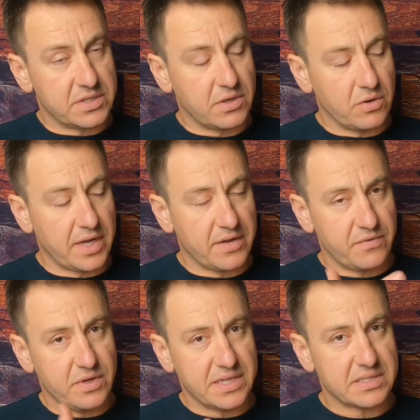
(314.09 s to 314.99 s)
So like if
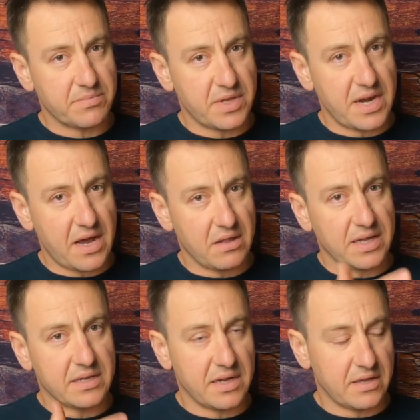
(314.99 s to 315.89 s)
you get something now,
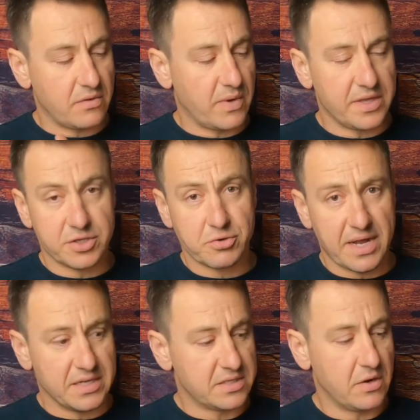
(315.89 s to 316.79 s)
like kind of the way the
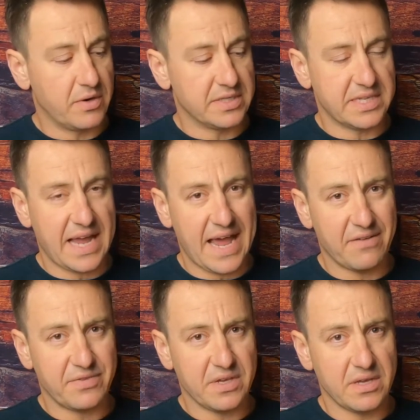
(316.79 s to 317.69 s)
trend is going is to
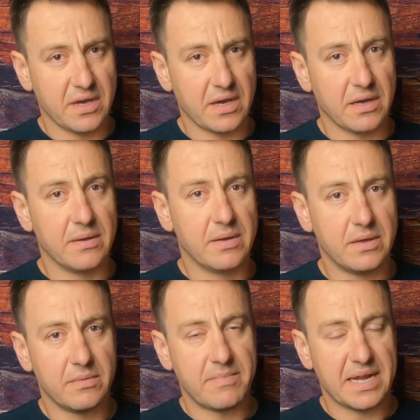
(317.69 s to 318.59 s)
have the
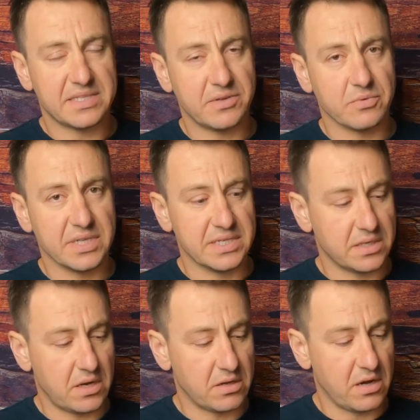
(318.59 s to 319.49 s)
magazine release
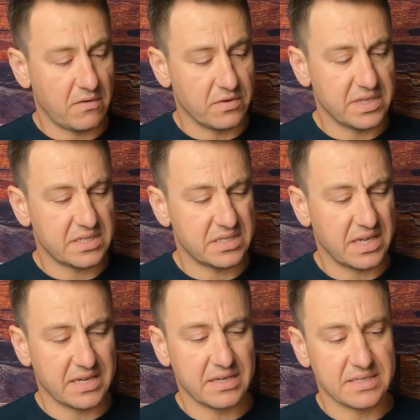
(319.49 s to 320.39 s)
uncovered. This is
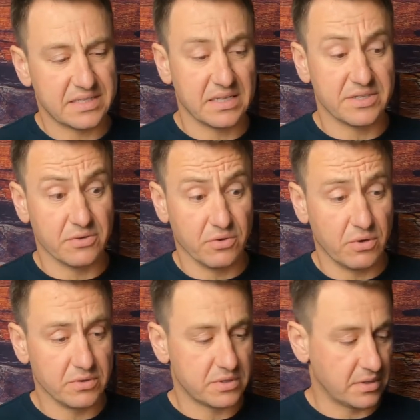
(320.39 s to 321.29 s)
like a 6-year-old
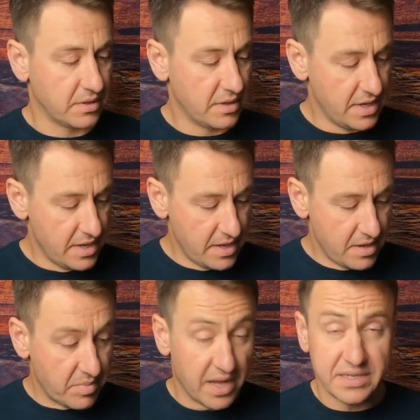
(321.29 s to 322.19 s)
holster,
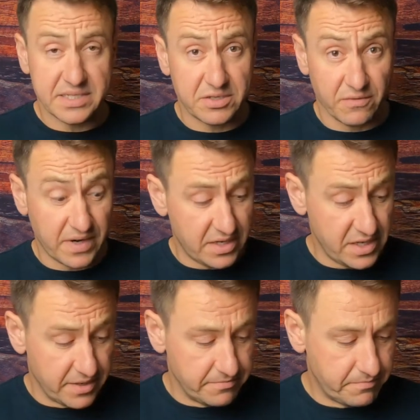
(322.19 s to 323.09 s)
but still very
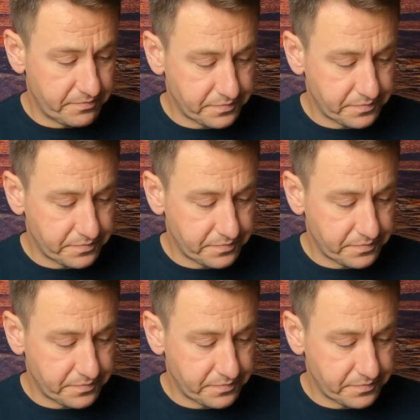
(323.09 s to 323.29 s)
good.